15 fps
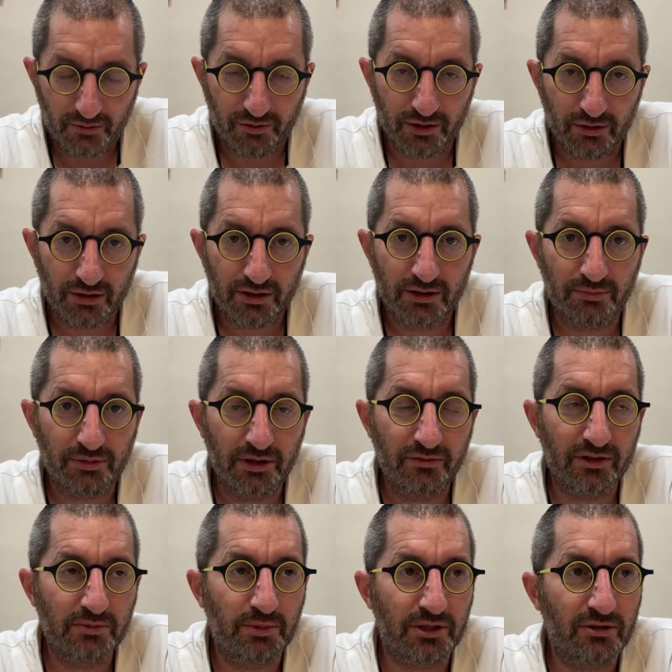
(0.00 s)
we look in the previous
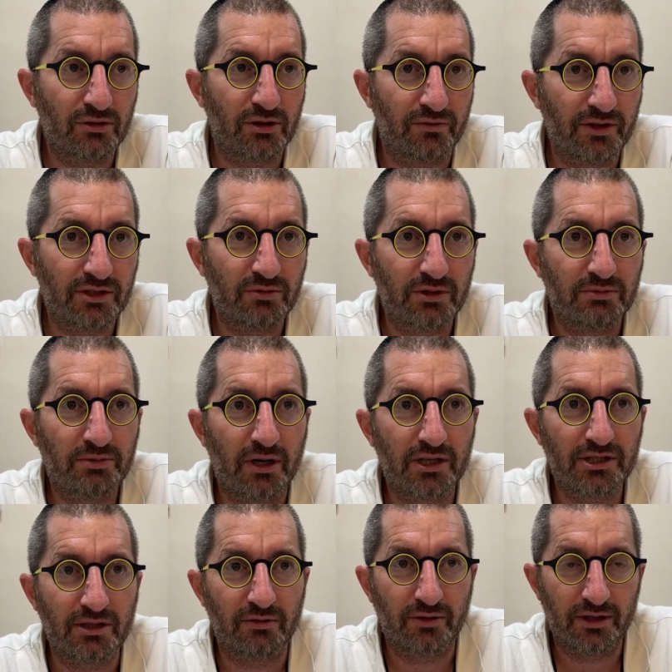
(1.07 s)
pasuk of this week's
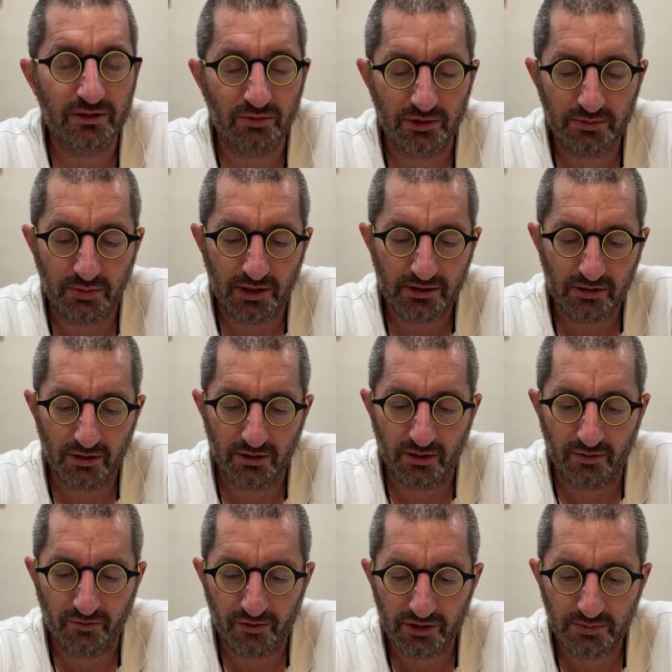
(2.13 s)
parsha, this was the
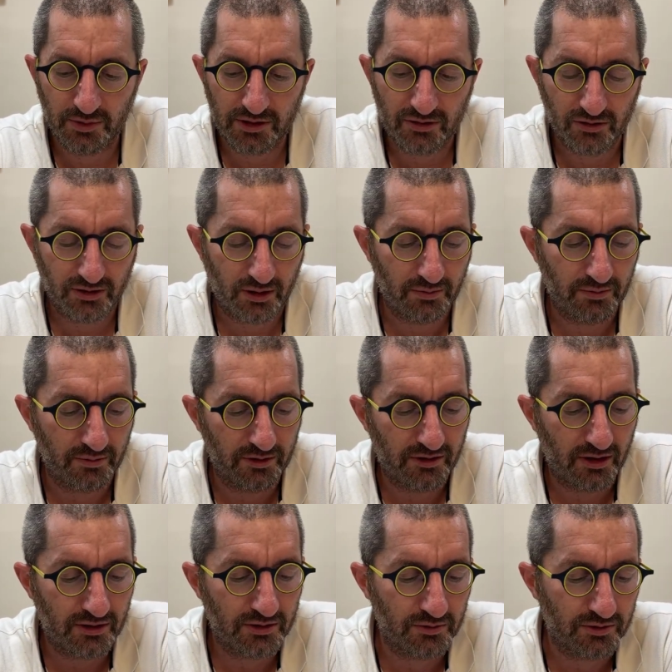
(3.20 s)
first pasuk that Zera
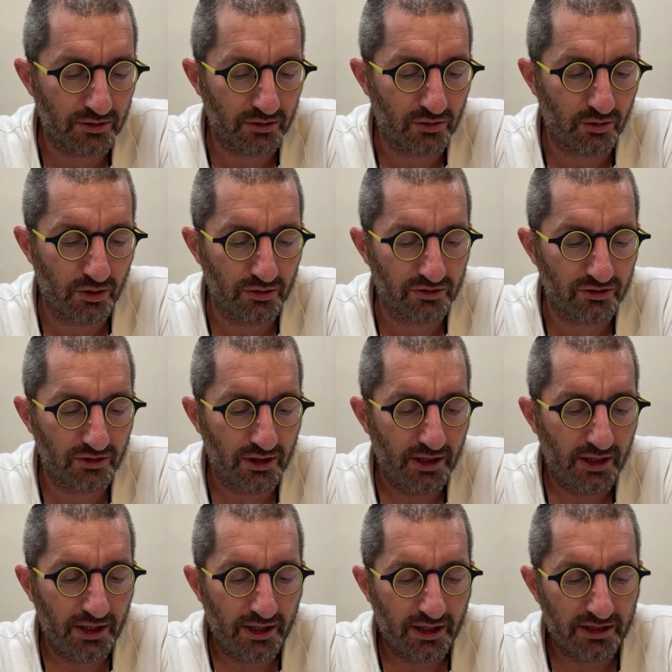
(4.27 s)
Shimshon quotes
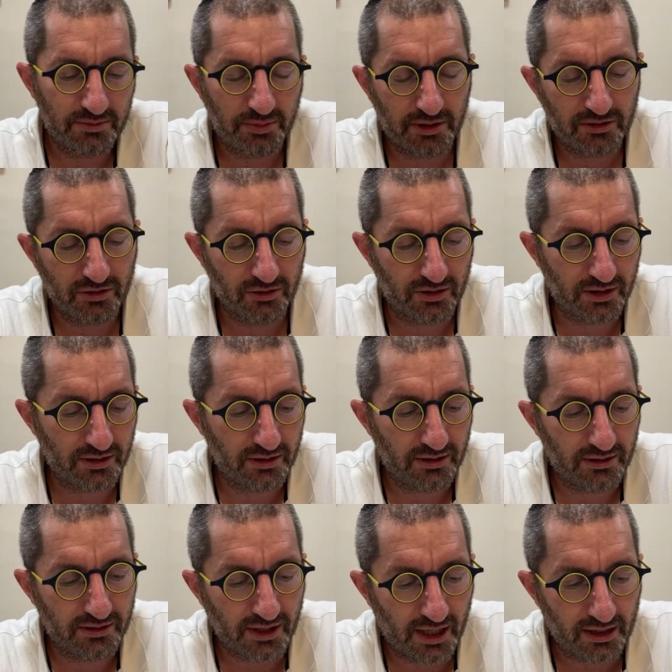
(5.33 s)
is pasuk
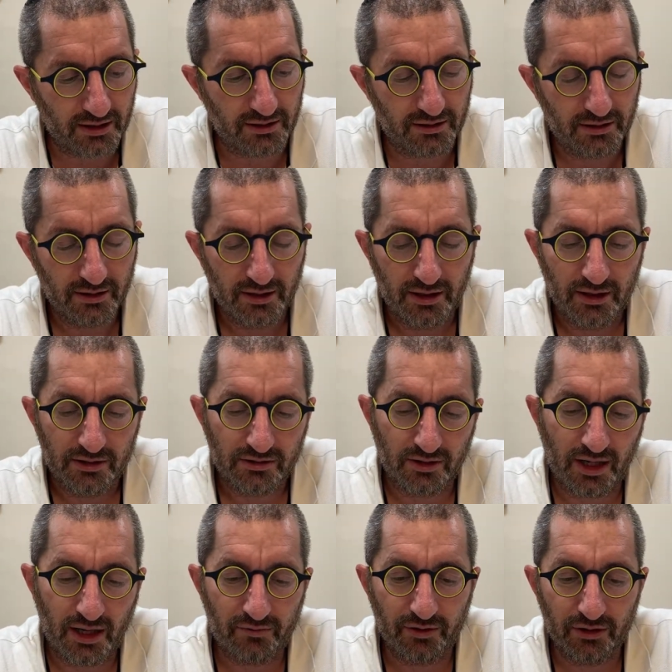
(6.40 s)
Daled. So now
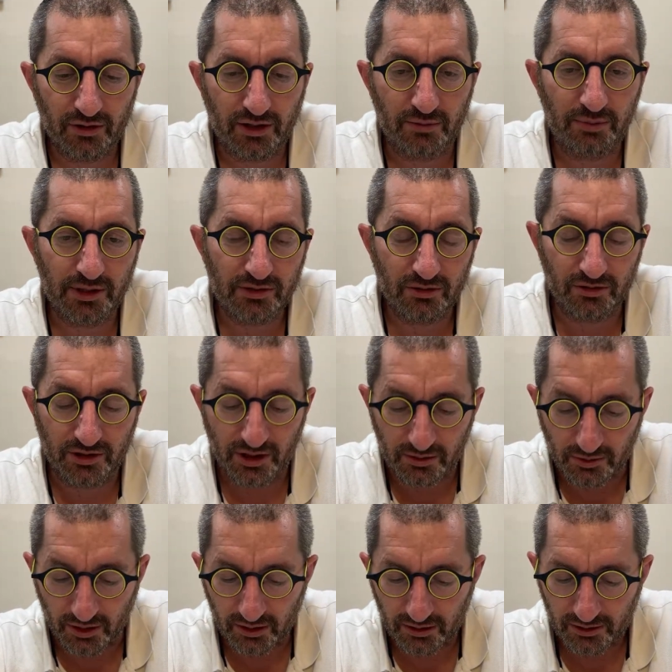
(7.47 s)
if we look in pasuk
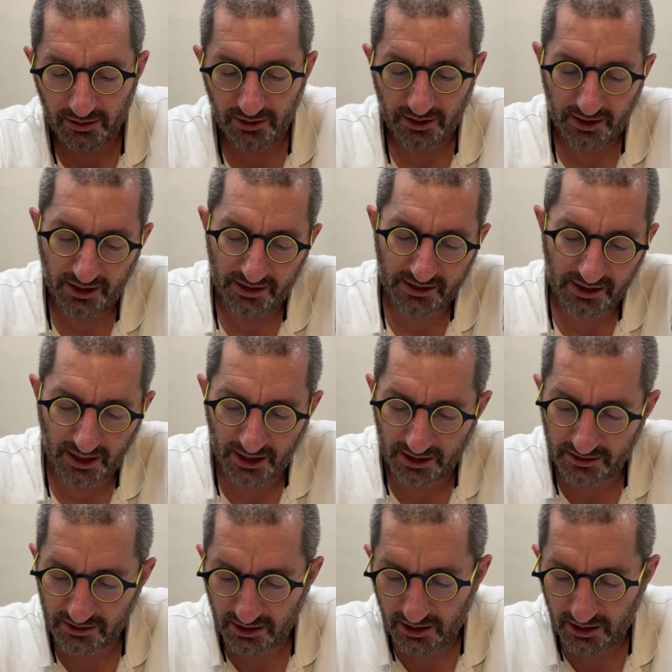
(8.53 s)
Gimel, it says,